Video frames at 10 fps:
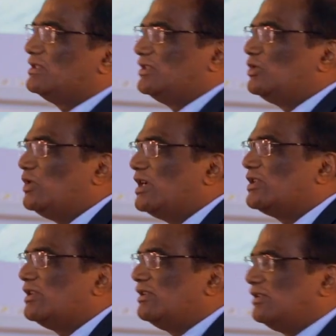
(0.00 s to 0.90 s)
the
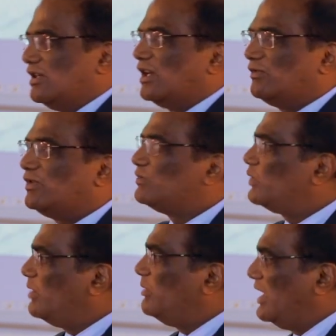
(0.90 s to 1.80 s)
situation, none of us
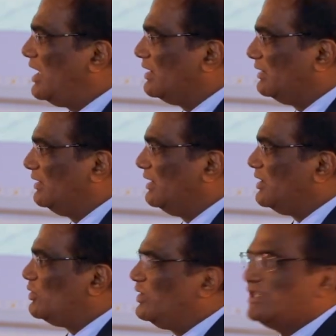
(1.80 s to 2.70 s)
would have been here
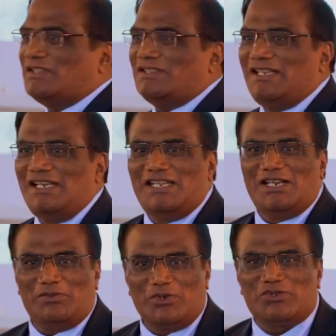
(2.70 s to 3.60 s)
to discuss
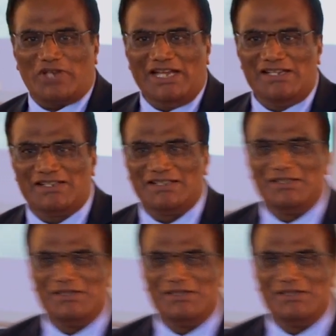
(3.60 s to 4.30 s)
anything about science,